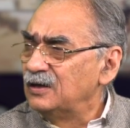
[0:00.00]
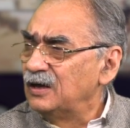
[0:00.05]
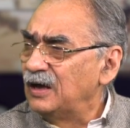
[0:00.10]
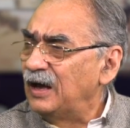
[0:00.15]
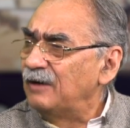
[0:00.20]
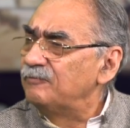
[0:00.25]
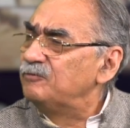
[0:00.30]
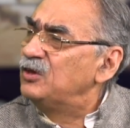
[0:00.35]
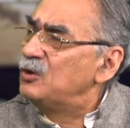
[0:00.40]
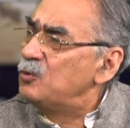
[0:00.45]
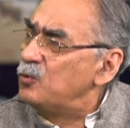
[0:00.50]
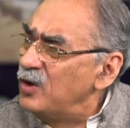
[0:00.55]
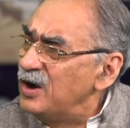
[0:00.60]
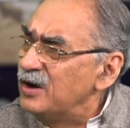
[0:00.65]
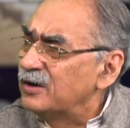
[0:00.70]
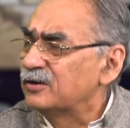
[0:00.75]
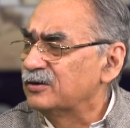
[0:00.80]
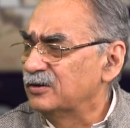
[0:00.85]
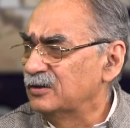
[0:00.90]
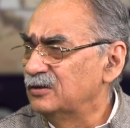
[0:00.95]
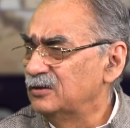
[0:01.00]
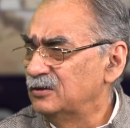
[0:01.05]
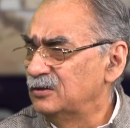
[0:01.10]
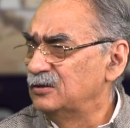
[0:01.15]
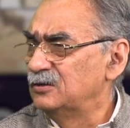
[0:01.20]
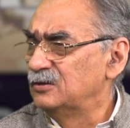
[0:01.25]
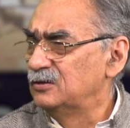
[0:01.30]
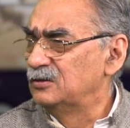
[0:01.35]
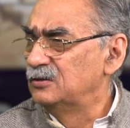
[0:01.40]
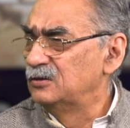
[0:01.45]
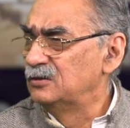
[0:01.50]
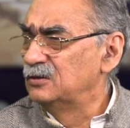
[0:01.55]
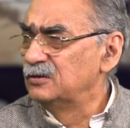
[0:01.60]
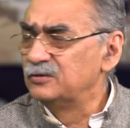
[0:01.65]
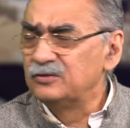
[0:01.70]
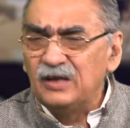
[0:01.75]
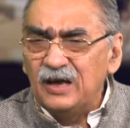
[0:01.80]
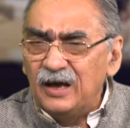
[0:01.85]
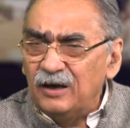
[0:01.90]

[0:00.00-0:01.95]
have they worked? They